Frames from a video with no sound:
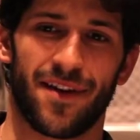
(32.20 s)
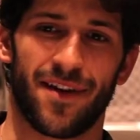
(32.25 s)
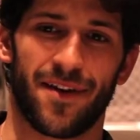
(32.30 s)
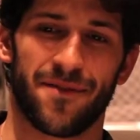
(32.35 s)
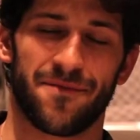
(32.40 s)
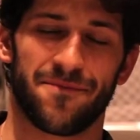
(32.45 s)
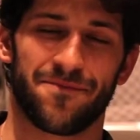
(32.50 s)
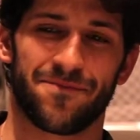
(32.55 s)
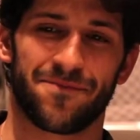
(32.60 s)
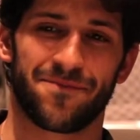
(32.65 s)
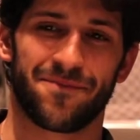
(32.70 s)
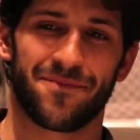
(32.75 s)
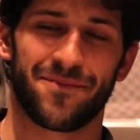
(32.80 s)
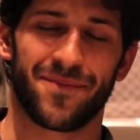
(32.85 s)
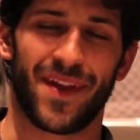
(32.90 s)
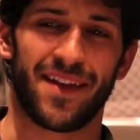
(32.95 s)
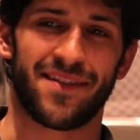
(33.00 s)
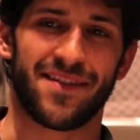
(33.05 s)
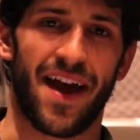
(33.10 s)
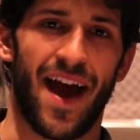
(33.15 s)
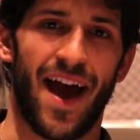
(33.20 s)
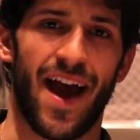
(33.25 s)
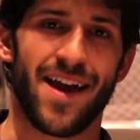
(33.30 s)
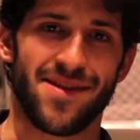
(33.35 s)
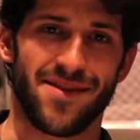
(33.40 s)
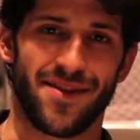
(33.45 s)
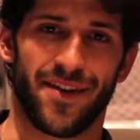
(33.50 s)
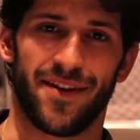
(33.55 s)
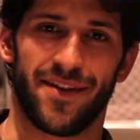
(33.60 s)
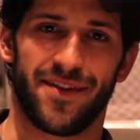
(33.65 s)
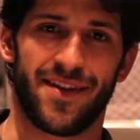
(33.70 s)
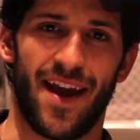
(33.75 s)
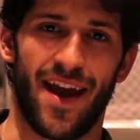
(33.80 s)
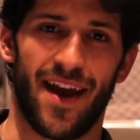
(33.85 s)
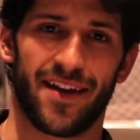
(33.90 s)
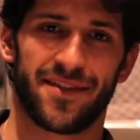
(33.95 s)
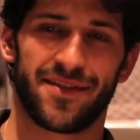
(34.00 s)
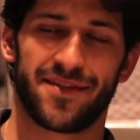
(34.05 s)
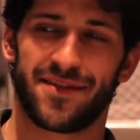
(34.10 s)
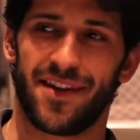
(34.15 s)
um, it's a heightened
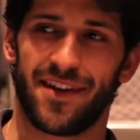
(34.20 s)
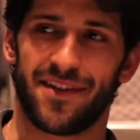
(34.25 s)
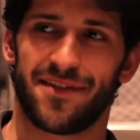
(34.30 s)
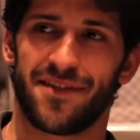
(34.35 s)
text.